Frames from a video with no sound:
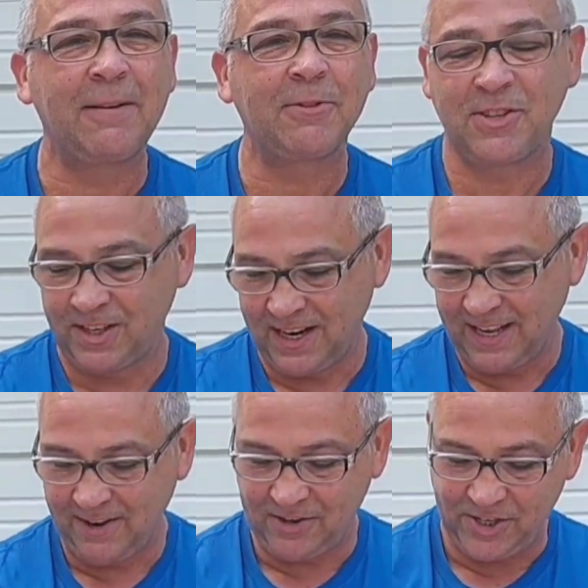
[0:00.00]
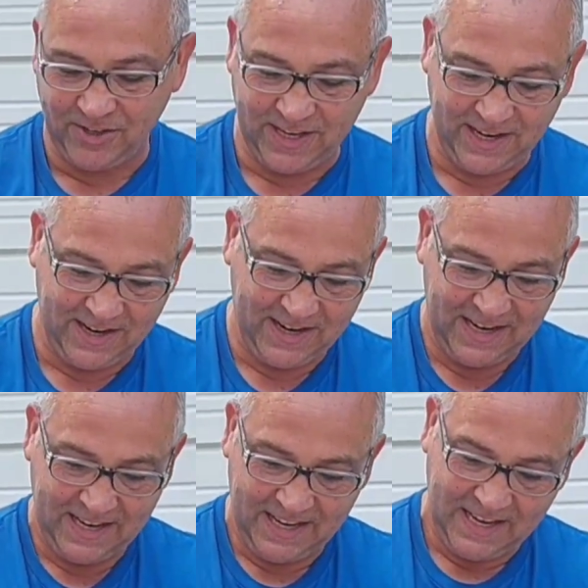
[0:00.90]
we're just gonna let her chill here,
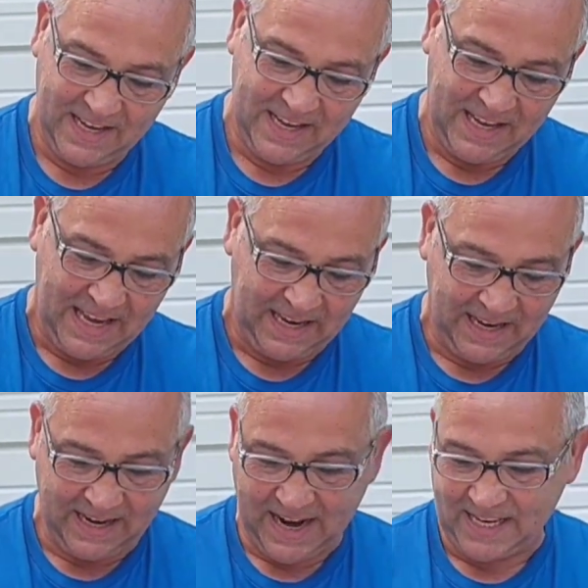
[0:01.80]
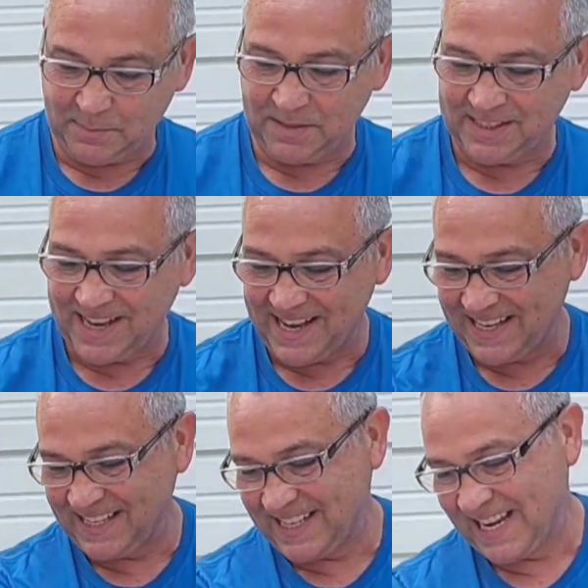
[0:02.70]
get a nice massage
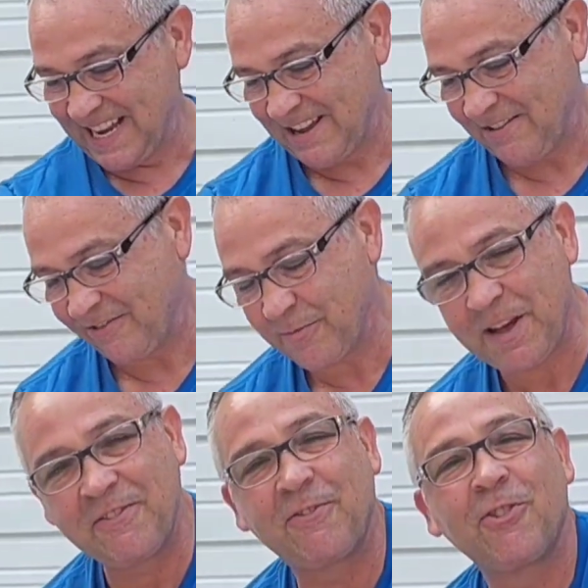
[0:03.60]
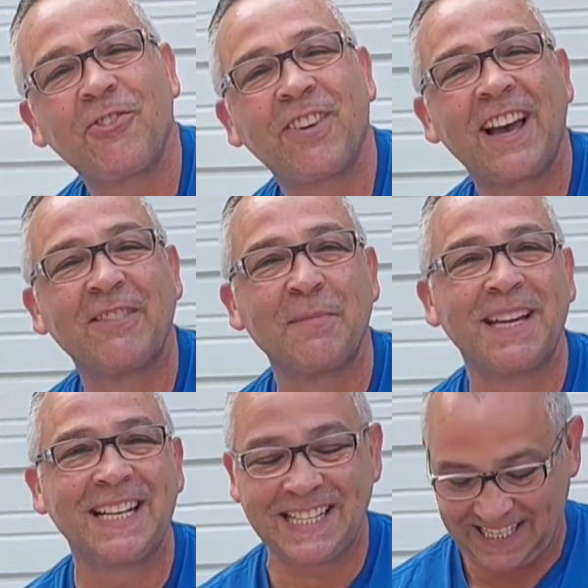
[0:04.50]
for about 4 or 5
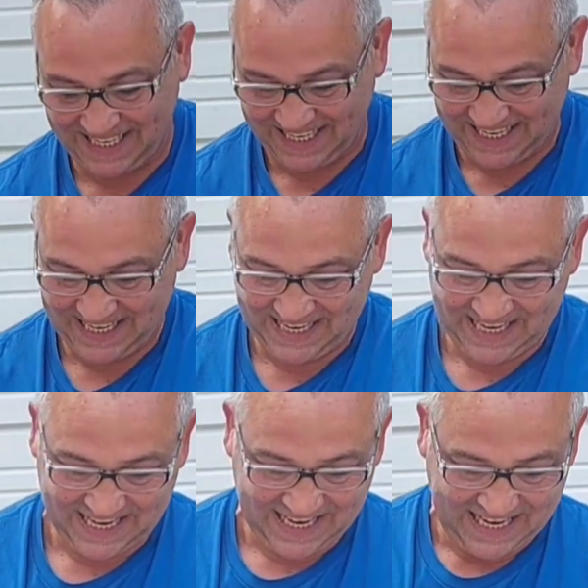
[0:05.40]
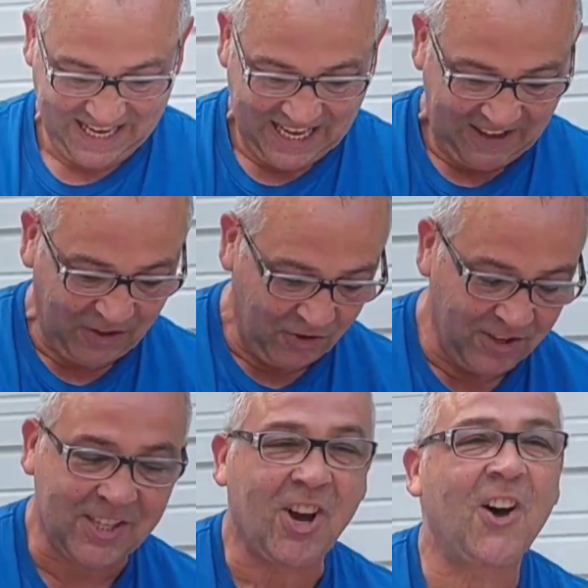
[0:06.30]
minutes. If you do
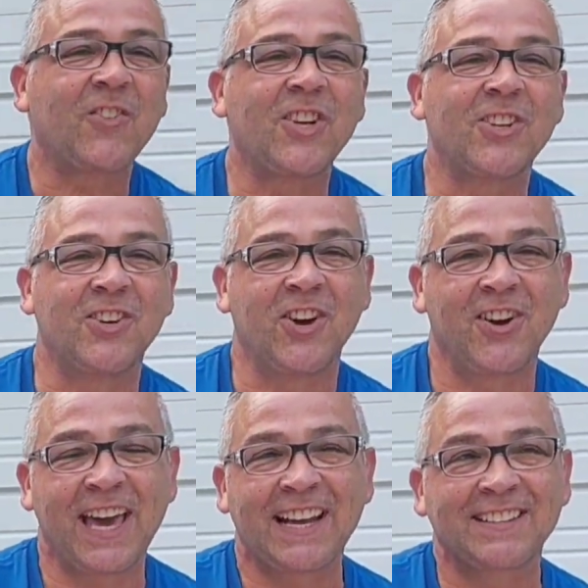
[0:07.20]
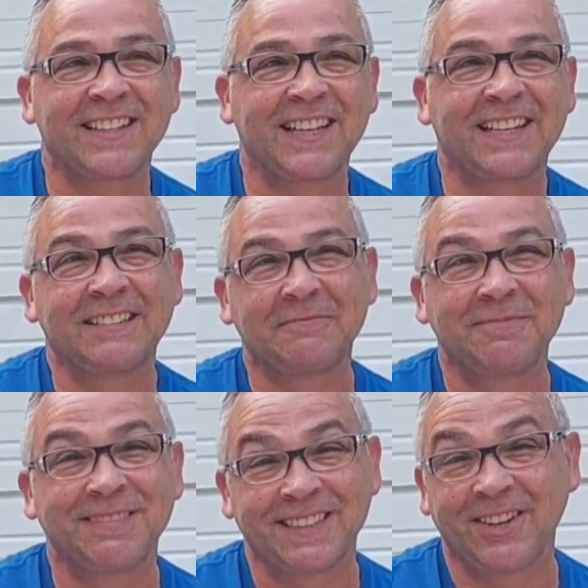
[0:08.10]
this often, your dog actually
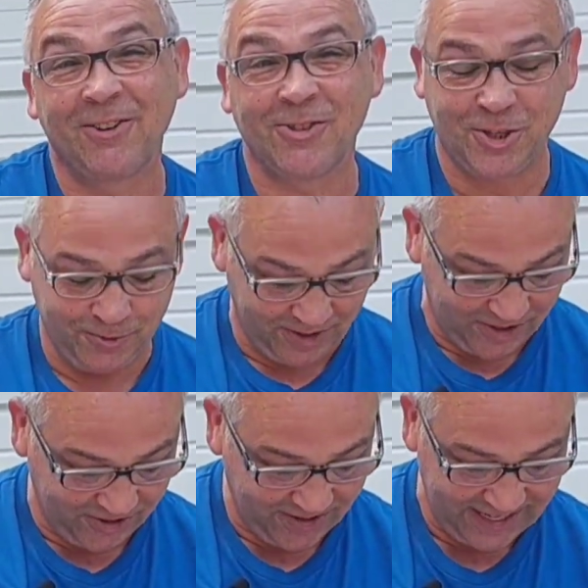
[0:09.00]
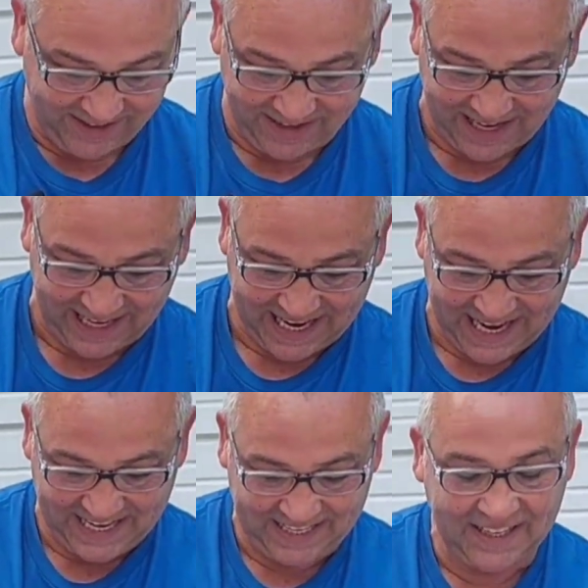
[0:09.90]
learns to enjoy it. They're like,
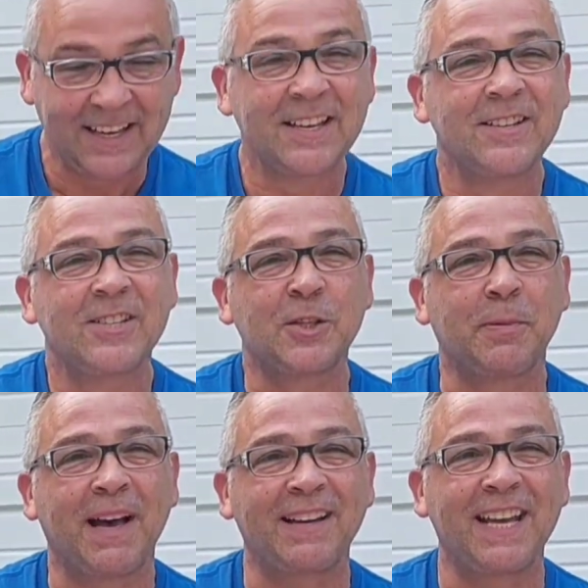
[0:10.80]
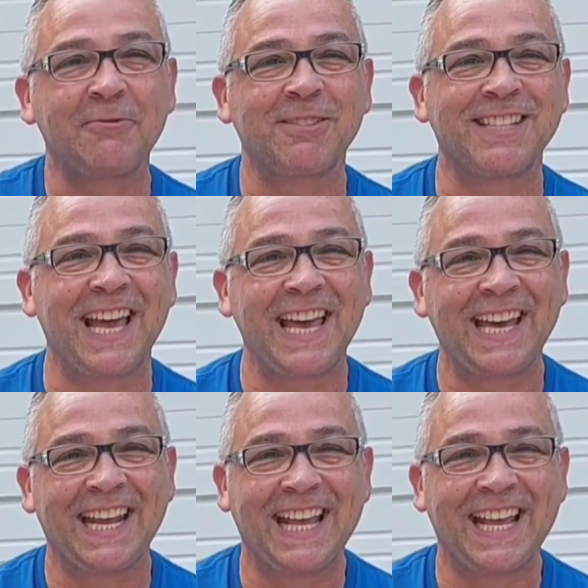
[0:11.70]
spa day with Dad.